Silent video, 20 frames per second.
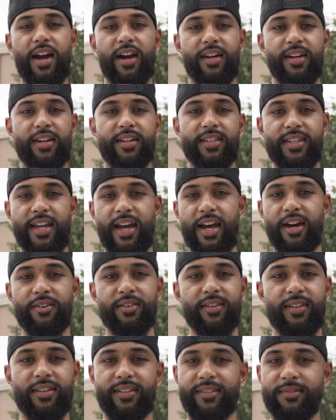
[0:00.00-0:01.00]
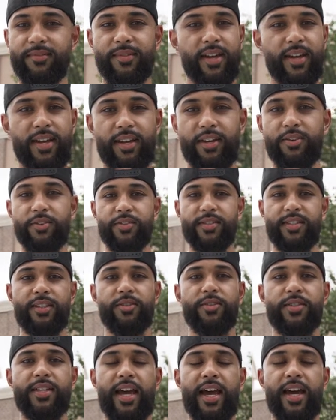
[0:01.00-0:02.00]
cut down and, you know, see
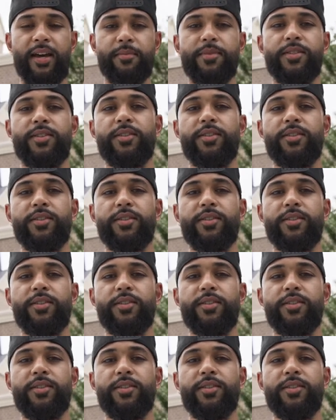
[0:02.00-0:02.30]
those abs.